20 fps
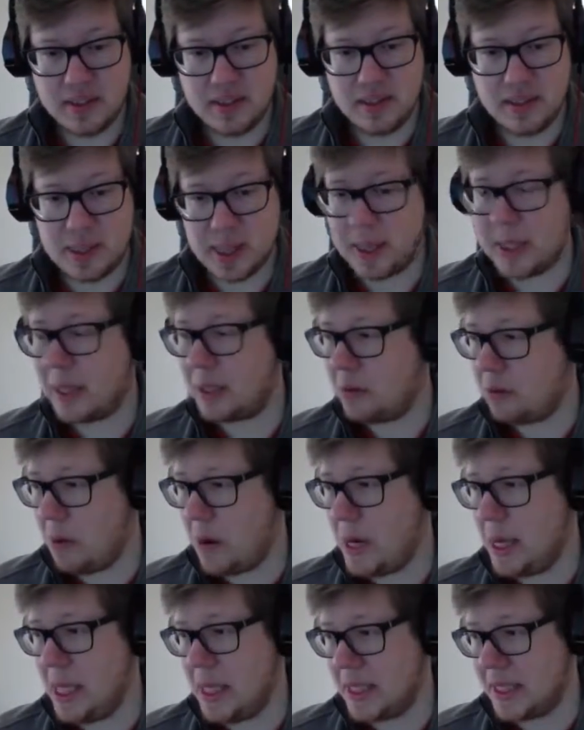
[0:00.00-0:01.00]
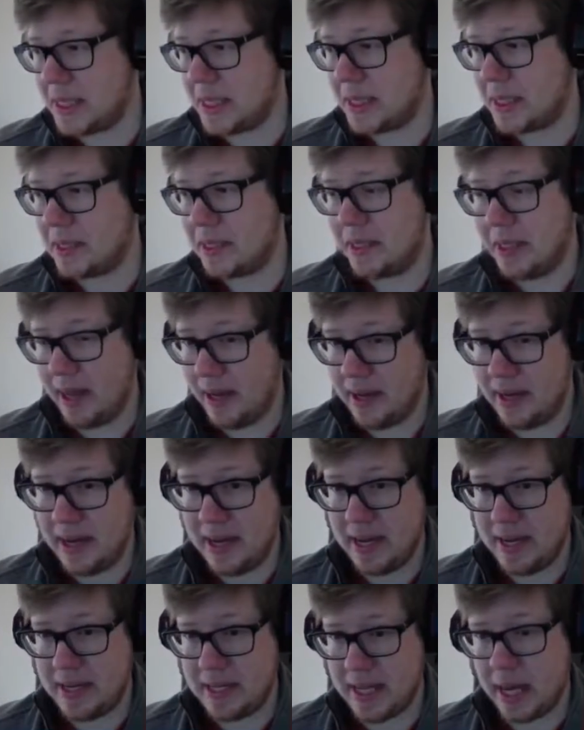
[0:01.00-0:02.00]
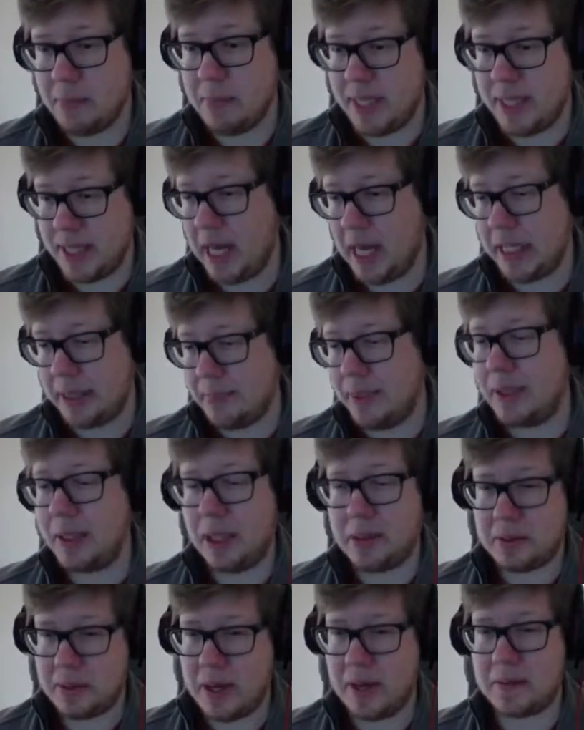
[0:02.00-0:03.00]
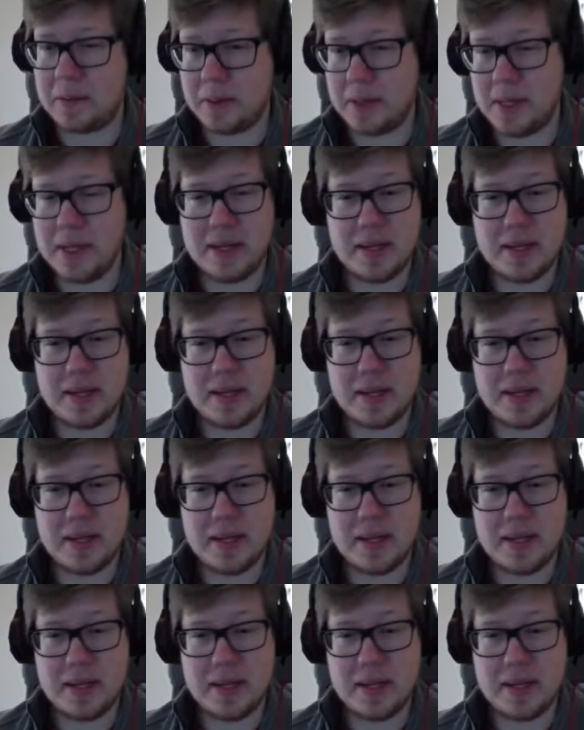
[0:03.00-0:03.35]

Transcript: They're like whales. And I mean animal, not the country.